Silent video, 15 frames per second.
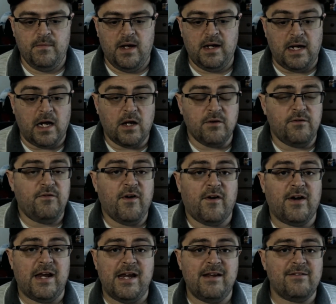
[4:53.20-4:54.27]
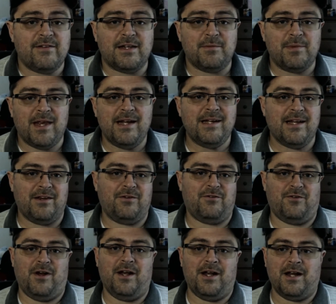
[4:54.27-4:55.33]
And I could very easily play Death
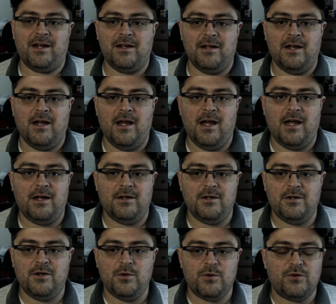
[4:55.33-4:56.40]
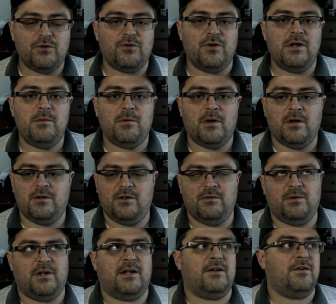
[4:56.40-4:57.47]
Stranding. and do a stream on,
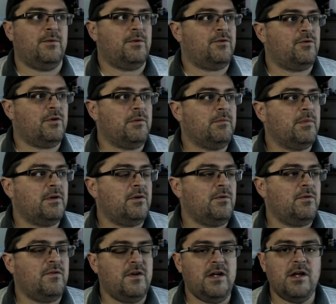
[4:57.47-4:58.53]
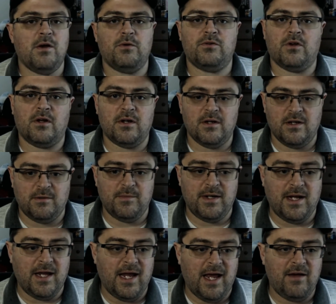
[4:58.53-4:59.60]
well, not do a stream, but do videos on it. I mean,
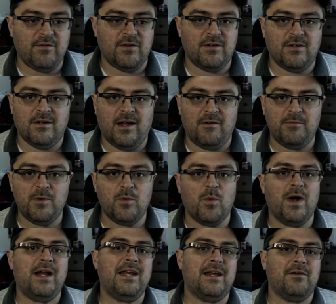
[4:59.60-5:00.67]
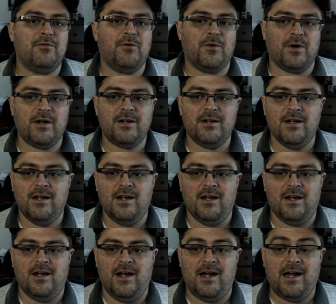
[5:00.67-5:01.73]
I have it. I've been waiting for it,
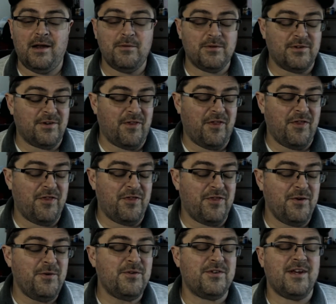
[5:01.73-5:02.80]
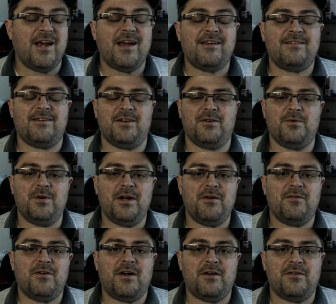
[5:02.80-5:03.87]
and I was enthusiastic
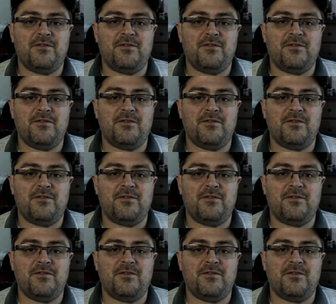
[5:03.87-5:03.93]
whenever I